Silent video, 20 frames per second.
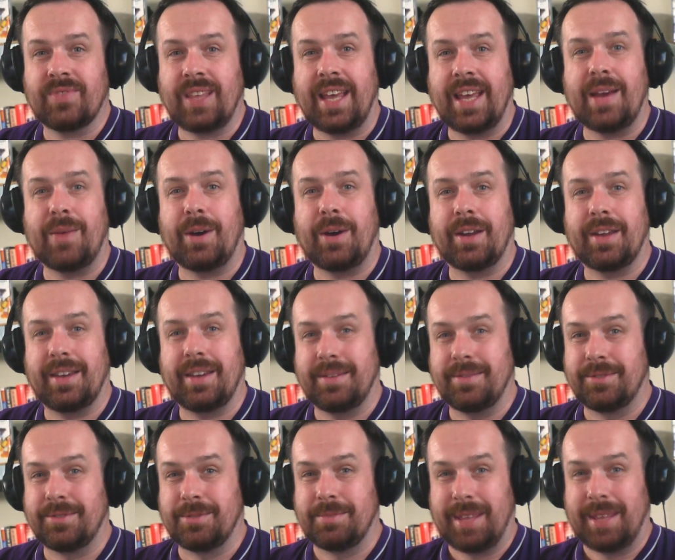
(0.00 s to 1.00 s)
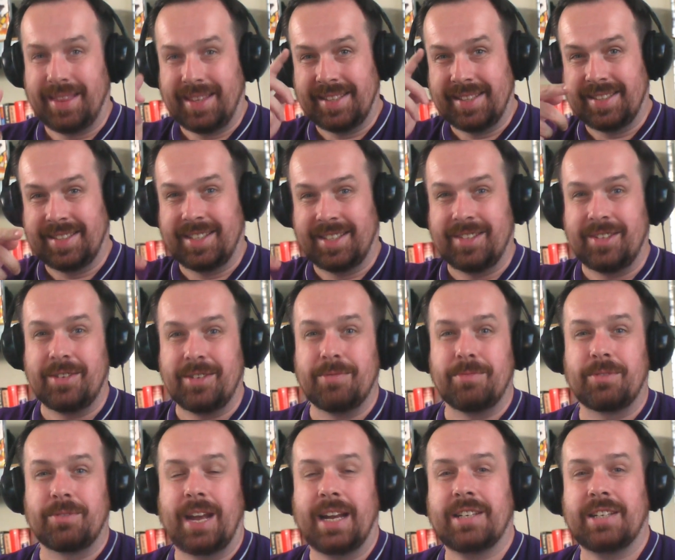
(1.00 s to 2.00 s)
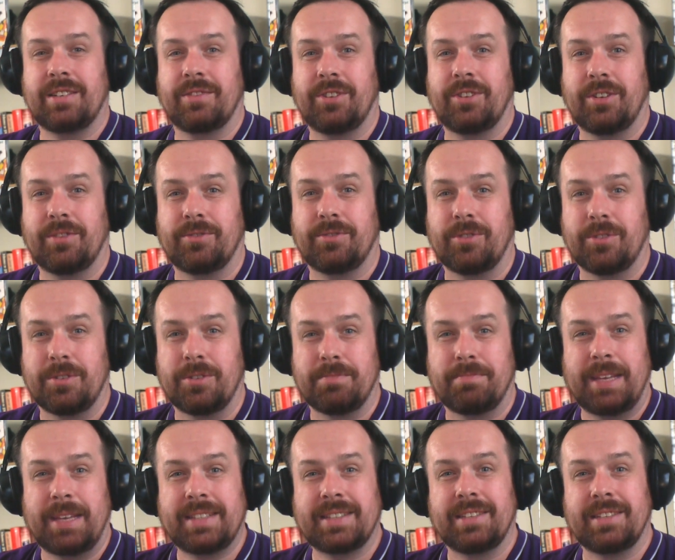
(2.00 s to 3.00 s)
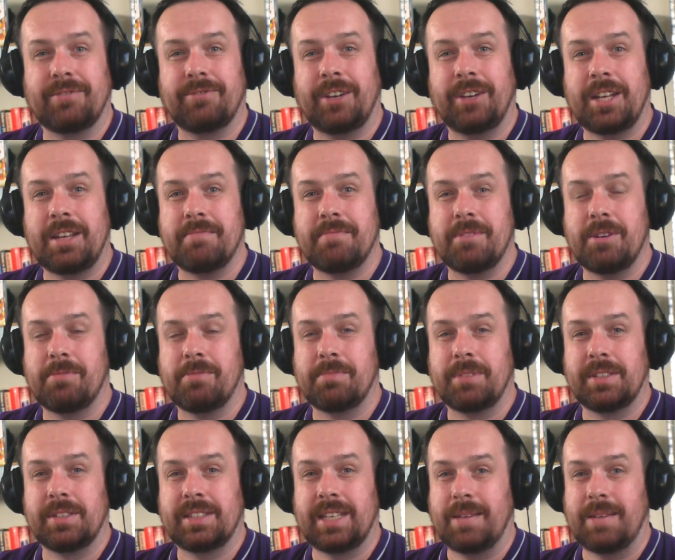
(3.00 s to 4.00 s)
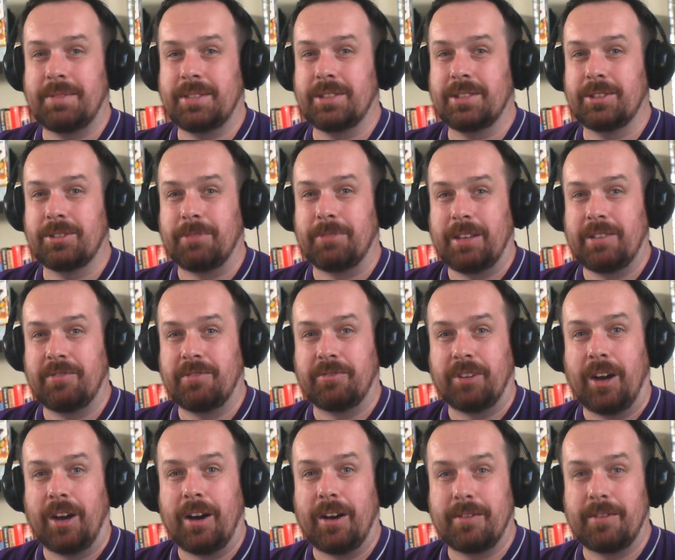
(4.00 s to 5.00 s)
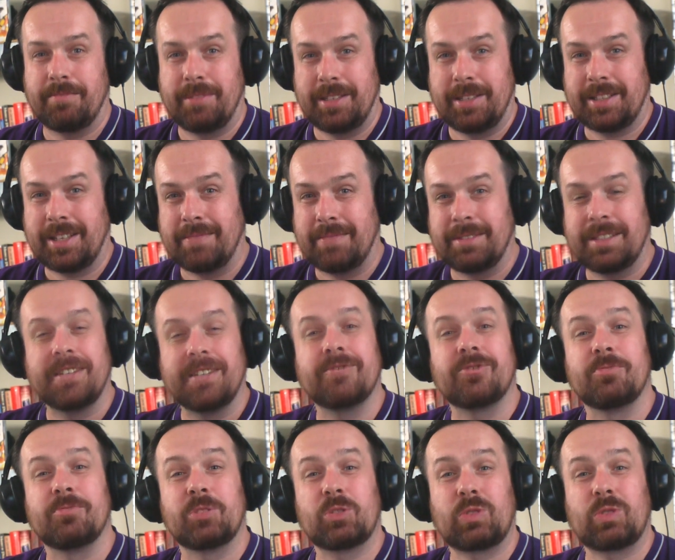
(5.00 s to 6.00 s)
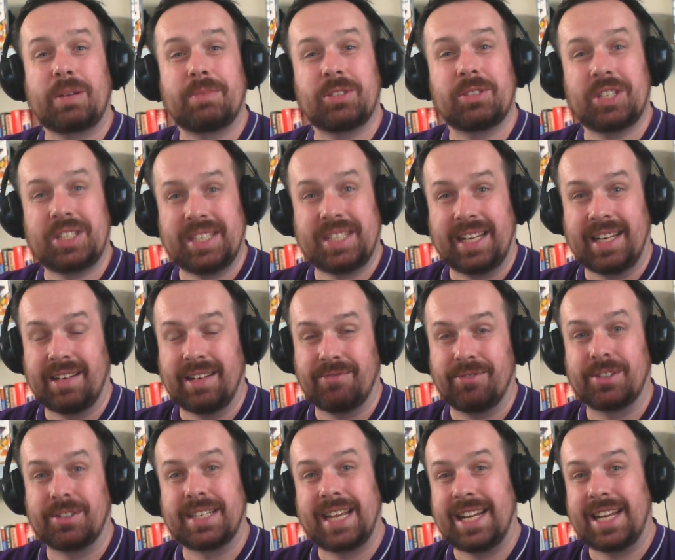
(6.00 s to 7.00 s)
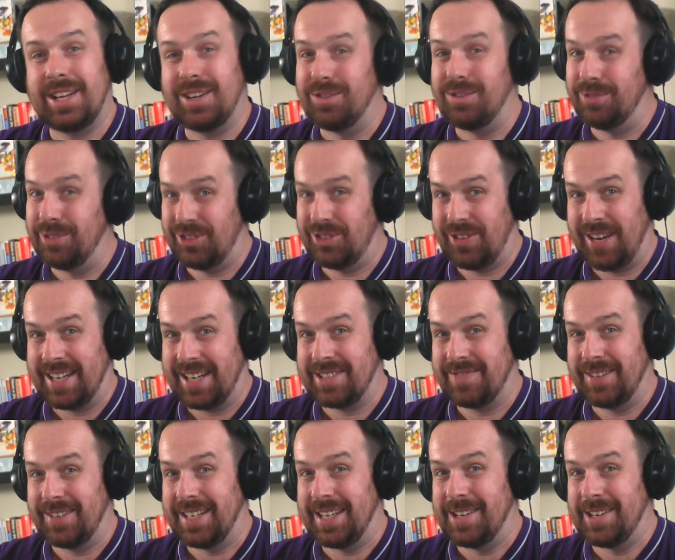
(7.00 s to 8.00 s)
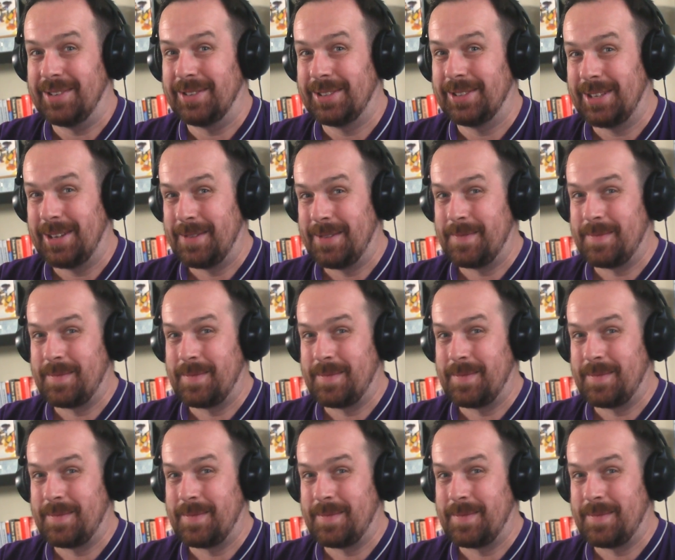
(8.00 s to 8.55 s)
Hey, how are you? Improvement. This is a new reaction video for you. Best and funny moments, episode 25. Please comment and subscribe to the channel for daily Overwatch reaction videos.